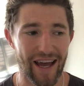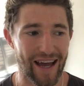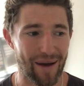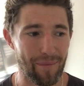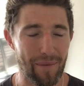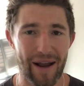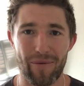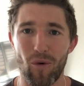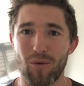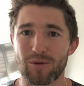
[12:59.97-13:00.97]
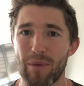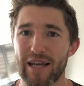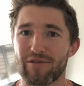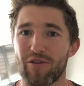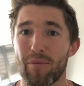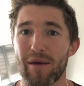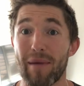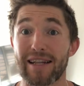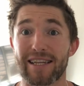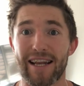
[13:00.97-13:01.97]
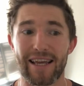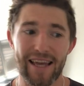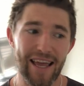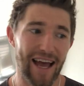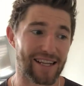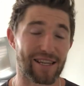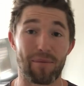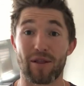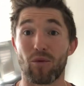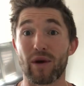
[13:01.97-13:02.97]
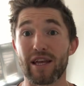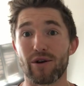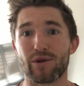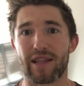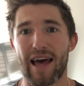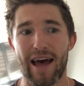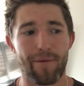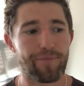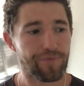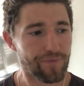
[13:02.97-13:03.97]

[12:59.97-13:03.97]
And what was best for me mentally. And something that we used there